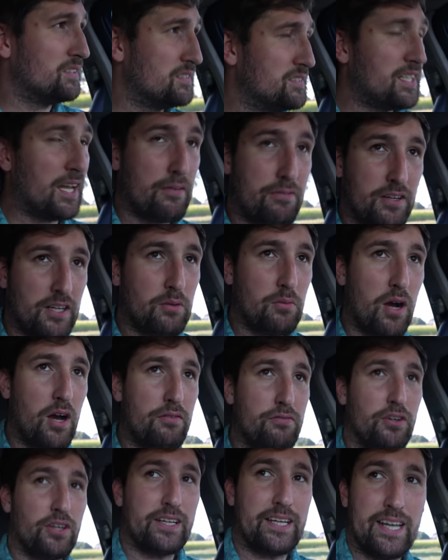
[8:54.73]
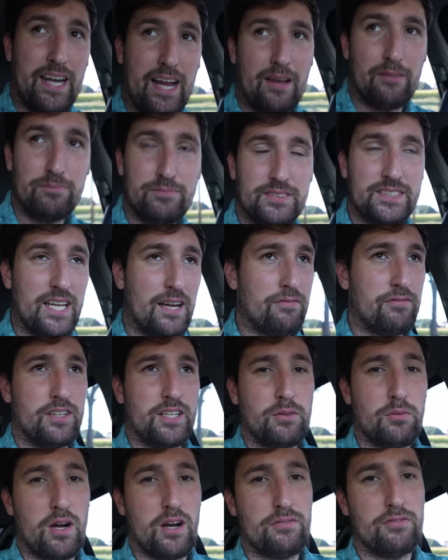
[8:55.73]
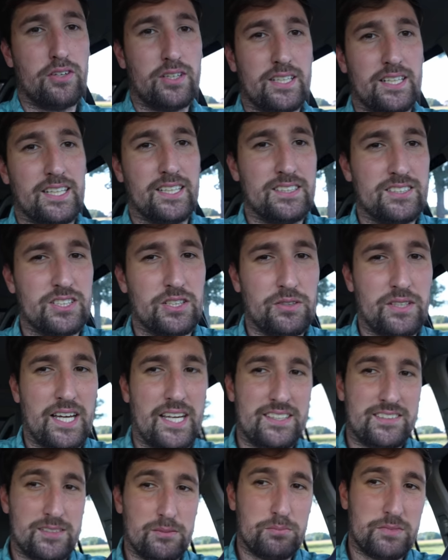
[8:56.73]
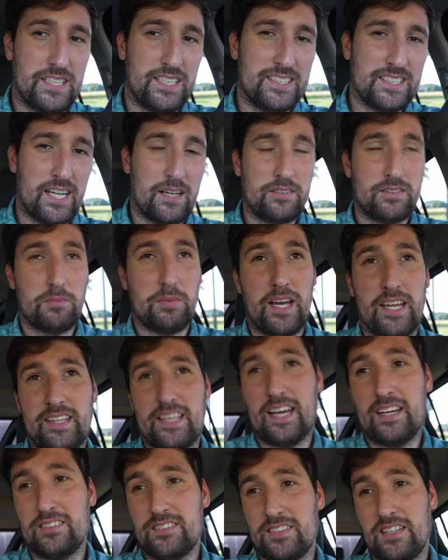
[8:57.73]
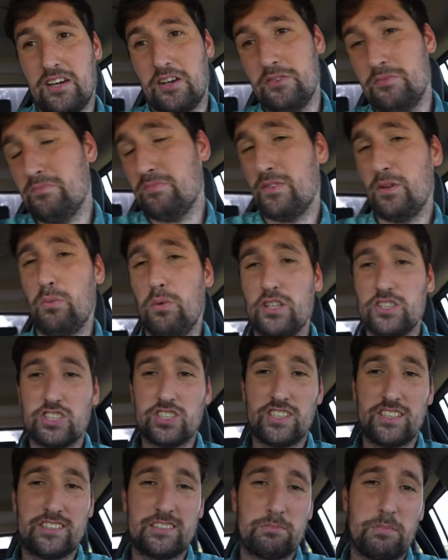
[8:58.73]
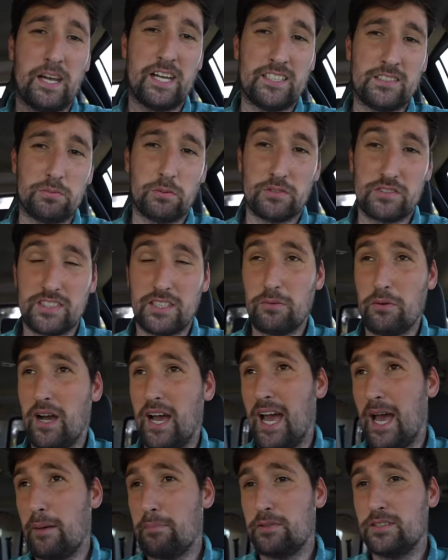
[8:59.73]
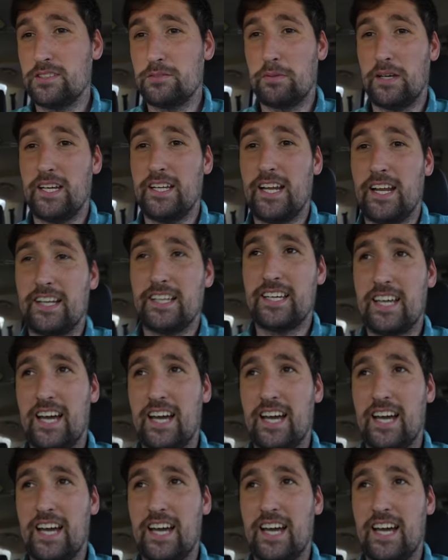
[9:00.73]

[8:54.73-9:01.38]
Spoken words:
Definitely worth looking at, definitely worth looking into, getting some details about that. So watch this space, we'll see what happens. But in any